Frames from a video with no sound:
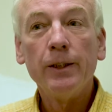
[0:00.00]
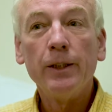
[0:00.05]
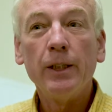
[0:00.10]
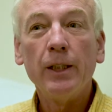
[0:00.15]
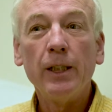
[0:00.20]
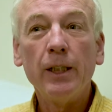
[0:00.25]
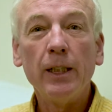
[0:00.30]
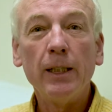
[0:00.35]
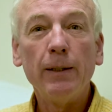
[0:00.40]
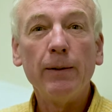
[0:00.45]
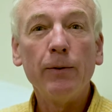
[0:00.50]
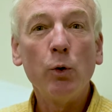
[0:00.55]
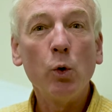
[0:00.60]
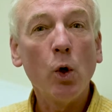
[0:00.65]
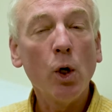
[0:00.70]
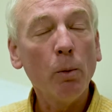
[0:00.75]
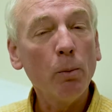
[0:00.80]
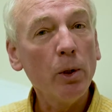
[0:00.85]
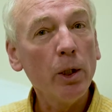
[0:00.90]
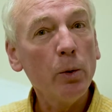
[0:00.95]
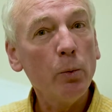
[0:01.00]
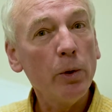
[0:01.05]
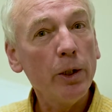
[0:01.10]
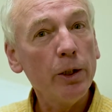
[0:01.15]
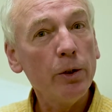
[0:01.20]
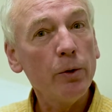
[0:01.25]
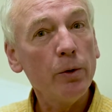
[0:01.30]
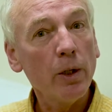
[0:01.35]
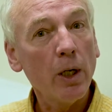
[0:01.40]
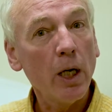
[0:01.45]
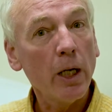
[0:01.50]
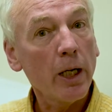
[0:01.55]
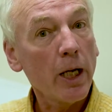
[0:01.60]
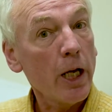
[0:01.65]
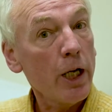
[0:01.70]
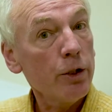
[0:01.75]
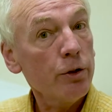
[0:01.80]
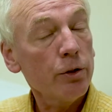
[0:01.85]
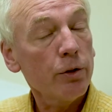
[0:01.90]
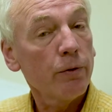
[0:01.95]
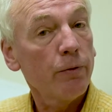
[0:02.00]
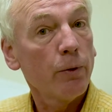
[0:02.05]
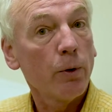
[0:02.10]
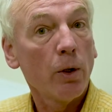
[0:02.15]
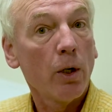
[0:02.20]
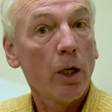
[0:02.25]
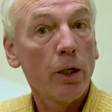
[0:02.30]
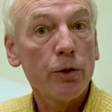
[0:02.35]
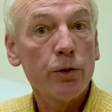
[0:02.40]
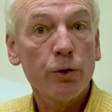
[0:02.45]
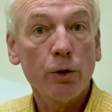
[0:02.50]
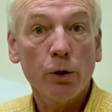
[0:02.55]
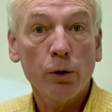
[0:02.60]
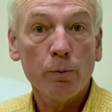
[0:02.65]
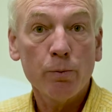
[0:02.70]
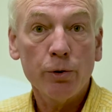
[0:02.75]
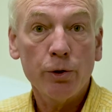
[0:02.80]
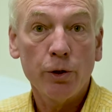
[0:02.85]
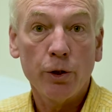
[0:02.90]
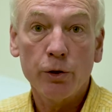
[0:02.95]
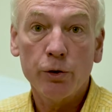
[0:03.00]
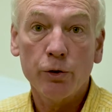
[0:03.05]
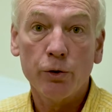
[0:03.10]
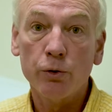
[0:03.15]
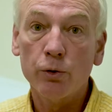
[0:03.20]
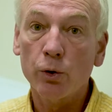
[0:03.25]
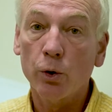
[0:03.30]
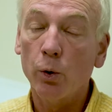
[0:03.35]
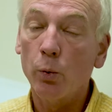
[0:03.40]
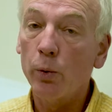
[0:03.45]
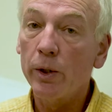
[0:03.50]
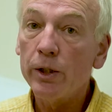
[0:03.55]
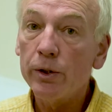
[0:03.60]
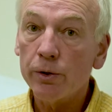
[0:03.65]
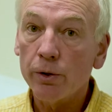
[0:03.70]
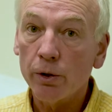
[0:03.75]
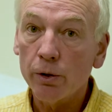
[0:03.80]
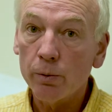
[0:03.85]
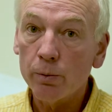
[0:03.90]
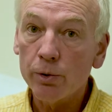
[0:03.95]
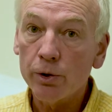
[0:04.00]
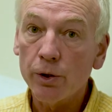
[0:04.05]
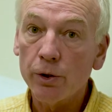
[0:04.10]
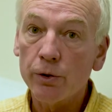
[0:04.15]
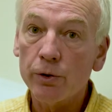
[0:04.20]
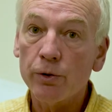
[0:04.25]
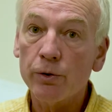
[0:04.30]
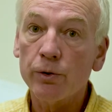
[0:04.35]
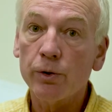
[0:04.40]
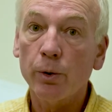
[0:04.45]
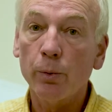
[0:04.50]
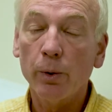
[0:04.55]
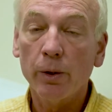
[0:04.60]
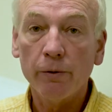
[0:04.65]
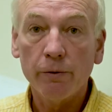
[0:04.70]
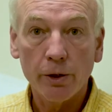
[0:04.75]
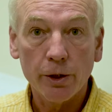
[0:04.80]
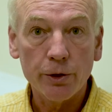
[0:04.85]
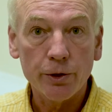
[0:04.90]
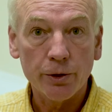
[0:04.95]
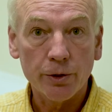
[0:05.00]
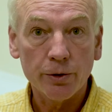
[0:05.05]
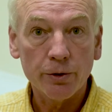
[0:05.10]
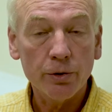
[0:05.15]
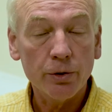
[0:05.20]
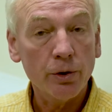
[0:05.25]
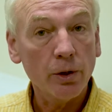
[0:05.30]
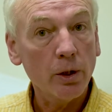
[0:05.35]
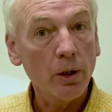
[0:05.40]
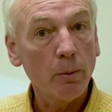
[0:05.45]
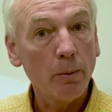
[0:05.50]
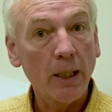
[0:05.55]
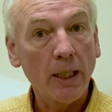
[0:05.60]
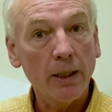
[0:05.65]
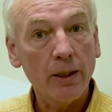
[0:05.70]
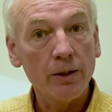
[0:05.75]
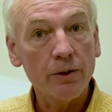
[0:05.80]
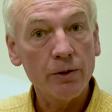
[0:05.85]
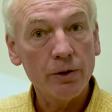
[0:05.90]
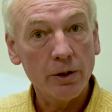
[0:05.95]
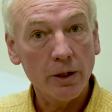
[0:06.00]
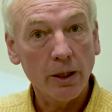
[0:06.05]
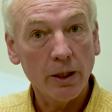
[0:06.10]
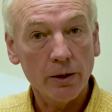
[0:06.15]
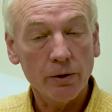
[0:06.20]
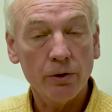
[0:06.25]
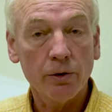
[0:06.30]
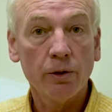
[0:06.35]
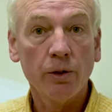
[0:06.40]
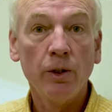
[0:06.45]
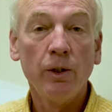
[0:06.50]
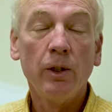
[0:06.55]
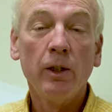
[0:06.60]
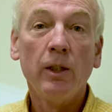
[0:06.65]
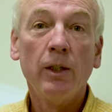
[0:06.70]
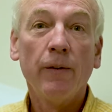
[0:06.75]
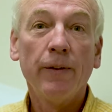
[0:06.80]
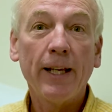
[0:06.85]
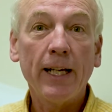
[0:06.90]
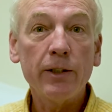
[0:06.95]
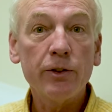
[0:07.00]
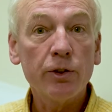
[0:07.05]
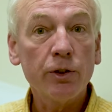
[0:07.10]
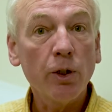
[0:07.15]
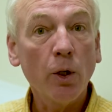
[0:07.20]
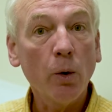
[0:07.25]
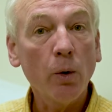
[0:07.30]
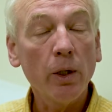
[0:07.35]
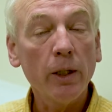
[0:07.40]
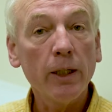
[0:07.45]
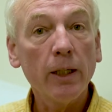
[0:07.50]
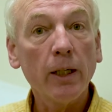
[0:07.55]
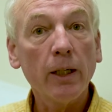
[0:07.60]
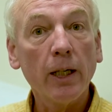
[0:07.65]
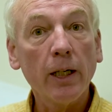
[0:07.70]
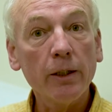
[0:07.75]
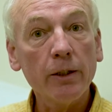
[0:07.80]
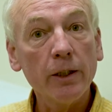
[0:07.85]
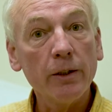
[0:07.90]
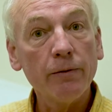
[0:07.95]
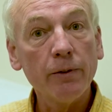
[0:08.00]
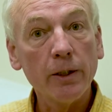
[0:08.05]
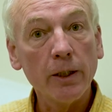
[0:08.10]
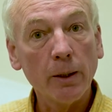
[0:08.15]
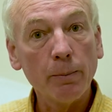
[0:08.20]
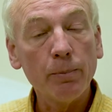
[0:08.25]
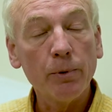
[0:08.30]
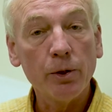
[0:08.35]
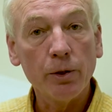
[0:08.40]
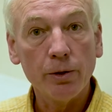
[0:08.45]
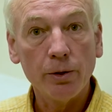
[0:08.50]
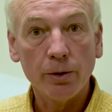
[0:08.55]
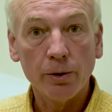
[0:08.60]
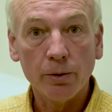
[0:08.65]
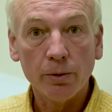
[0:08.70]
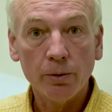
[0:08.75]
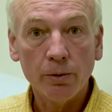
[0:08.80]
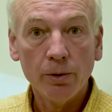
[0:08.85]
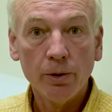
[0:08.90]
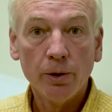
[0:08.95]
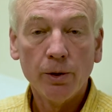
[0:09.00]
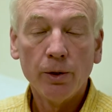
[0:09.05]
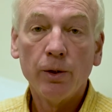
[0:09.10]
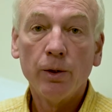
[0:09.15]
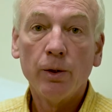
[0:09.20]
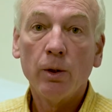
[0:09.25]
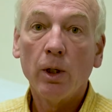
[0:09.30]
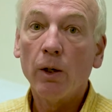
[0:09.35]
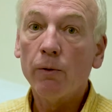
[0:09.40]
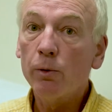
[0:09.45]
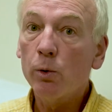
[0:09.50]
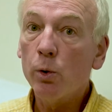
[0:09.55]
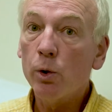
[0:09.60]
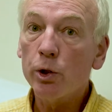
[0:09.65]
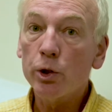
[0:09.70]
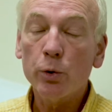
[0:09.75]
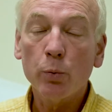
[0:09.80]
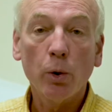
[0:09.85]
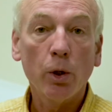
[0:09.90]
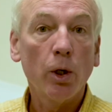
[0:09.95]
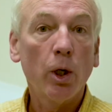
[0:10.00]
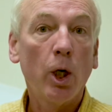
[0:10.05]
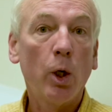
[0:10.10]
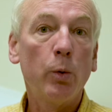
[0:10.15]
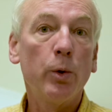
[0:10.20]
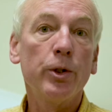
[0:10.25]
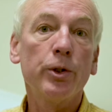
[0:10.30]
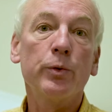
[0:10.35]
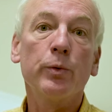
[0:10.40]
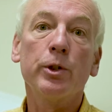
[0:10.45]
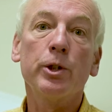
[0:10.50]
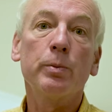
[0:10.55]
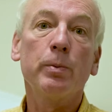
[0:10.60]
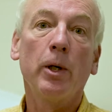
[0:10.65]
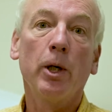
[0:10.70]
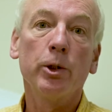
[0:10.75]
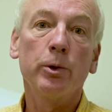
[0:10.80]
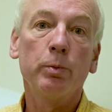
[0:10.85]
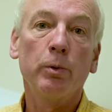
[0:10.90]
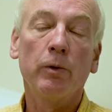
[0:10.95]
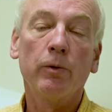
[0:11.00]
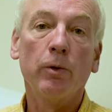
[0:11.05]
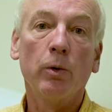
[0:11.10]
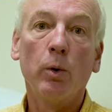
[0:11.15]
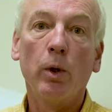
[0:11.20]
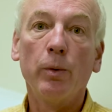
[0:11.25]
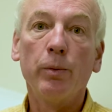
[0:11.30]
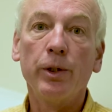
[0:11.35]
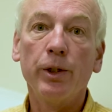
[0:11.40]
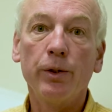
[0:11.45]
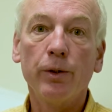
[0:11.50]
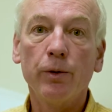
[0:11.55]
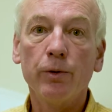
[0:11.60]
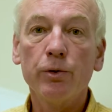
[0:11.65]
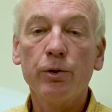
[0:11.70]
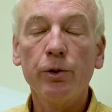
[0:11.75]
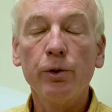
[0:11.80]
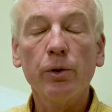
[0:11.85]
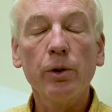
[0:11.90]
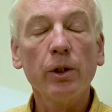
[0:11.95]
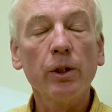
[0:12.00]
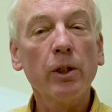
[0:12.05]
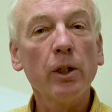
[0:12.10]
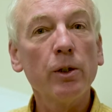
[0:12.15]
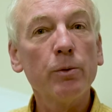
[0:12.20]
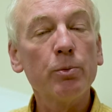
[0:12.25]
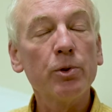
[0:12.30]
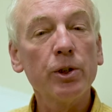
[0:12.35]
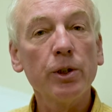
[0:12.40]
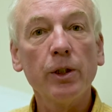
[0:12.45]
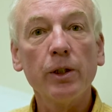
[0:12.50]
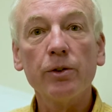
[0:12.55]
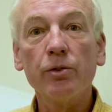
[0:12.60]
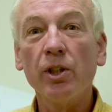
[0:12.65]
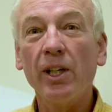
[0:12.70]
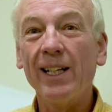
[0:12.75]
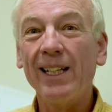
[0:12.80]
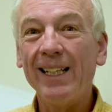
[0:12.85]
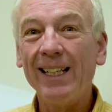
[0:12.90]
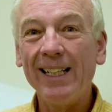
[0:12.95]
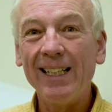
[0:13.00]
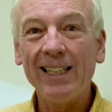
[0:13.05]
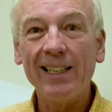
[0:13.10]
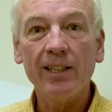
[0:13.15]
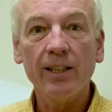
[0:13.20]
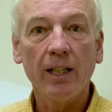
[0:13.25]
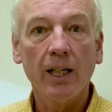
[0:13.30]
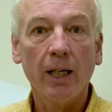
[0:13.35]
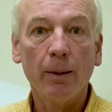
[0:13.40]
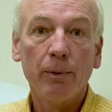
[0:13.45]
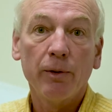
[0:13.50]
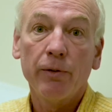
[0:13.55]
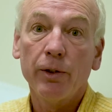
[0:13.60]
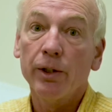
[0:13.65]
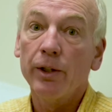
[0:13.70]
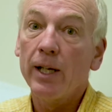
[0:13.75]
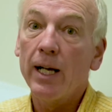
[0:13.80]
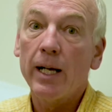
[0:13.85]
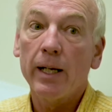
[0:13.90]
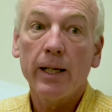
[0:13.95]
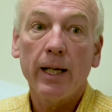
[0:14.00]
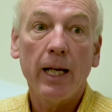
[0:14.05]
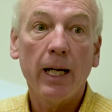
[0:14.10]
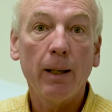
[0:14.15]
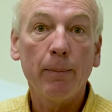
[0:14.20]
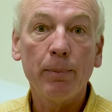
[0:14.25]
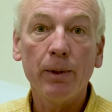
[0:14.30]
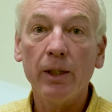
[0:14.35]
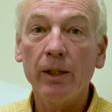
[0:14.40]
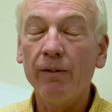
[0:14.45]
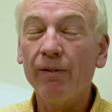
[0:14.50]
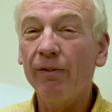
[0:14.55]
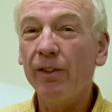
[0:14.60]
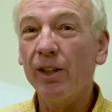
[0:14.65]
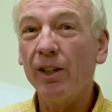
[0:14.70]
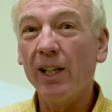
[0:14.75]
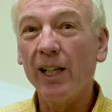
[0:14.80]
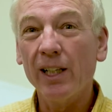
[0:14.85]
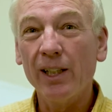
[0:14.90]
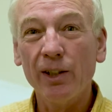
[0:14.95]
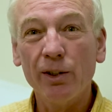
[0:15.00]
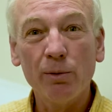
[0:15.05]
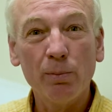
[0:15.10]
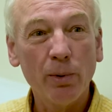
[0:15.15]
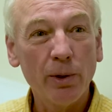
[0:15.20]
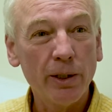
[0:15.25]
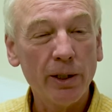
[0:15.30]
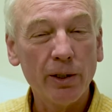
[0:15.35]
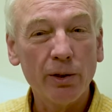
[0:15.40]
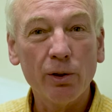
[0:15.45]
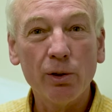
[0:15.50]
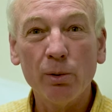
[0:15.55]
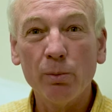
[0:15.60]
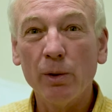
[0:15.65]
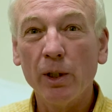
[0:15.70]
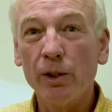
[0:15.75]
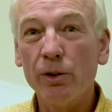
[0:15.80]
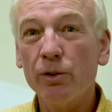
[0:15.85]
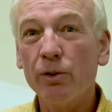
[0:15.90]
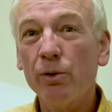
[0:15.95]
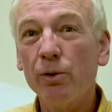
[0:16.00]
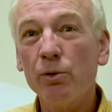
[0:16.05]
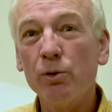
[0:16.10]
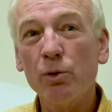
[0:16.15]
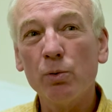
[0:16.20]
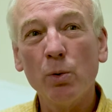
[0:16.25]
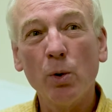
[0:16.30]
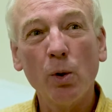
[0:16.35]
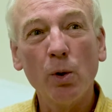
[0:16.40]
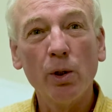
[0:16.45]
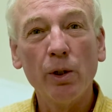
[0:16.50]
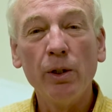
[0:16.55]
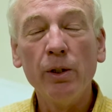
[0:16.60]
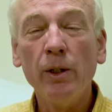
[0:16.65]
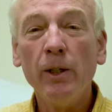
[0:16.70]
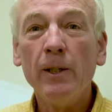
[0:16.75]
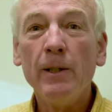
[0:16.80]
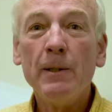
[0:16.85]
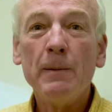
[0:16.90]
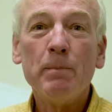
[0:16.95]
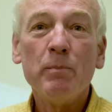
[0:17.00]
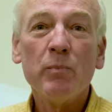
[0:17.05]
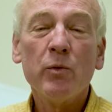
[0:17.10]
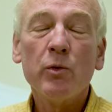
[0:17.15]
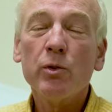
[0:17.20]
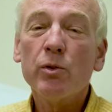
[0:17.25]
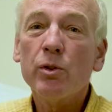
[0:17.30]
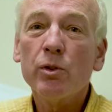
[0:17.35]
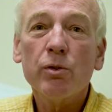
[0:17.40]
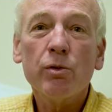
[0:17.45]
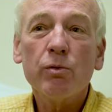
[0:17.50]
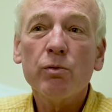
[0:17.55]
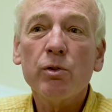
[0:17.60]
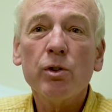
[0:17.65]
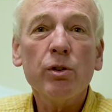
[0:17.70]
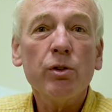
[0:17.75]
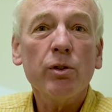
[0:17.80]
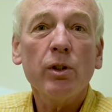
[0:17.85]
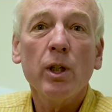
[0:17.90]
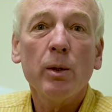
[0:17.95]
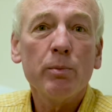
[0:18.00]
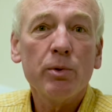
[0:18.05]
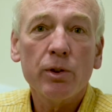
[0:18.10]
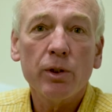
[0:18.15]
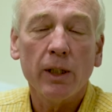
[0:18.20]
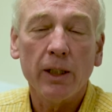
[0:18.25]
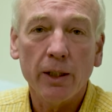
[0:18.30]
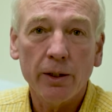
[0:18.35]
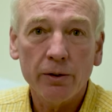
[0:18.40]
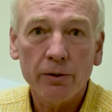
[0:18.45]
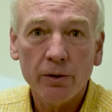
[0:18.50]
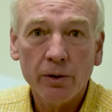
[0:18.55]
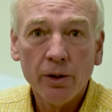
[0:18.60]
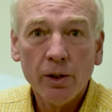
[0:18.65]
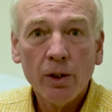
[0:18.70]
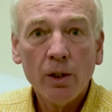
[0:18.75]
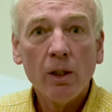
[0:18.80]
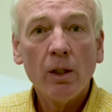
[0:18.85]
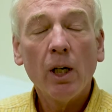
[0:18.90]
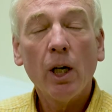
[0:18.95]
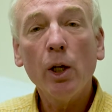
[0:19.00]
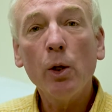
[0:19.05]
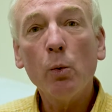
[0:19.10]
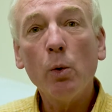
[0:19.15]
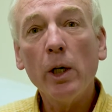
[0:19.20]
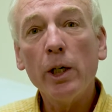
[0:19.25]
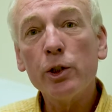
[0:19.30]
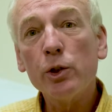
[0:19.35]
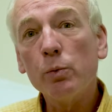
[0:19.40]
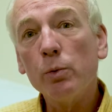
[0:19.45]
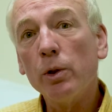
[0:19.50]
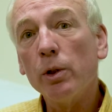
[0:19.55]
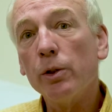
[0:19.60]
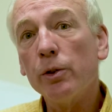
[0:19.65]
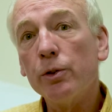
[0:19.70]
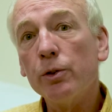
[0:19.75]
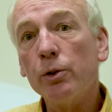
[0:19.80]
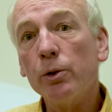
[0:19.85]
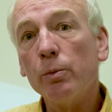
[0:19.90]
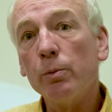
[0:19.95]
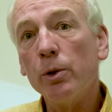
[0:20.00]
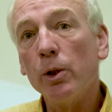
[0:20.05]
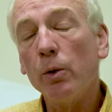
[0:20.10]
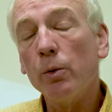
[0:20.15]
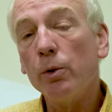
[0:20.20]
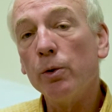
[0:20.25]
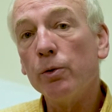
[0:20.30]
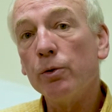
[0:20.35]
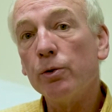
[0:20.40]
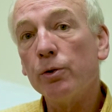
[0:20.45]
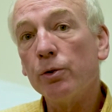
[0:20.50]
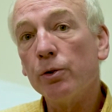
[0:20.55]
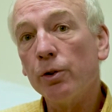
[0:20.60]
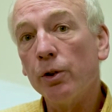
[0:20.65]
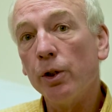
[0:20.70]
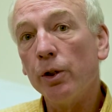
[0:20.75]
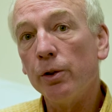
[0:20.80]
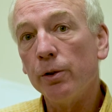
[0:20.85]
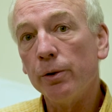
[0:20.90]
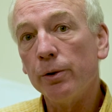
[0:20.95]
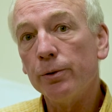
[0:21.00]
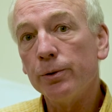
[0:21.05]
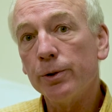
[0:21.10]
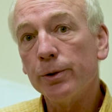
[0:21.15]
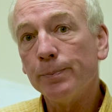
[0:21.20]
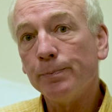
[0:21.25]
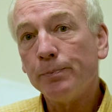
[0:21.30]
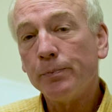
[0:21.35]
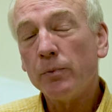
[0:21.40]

Normally, we do not ask for our circumcisions or recircumcisions or revisions to come back and see us. That's totally elective and up to you. Of course, we're always responsible for what we do, so you can come see us at any time. If you're not happy, feel like it's bleeding too much, too swollen, just come see us. Otherwise, we'll assume no news is good news.